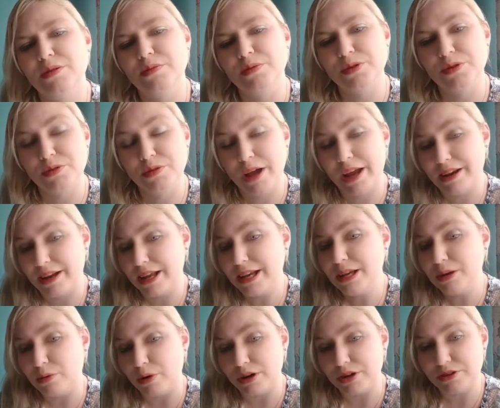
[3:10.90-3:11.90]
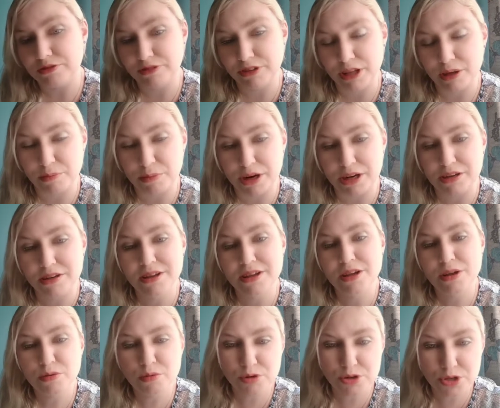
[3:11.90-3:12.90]
and anyone for that matter,
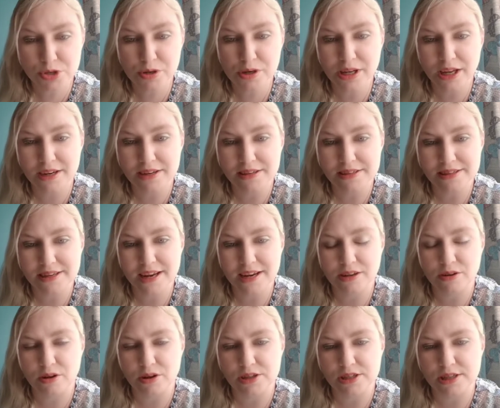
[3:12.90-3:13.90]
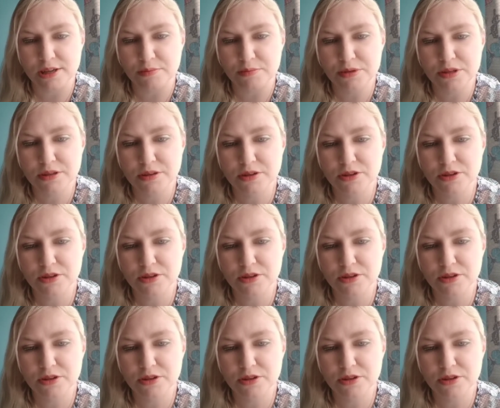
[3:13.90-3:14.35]
will truly understand a concept.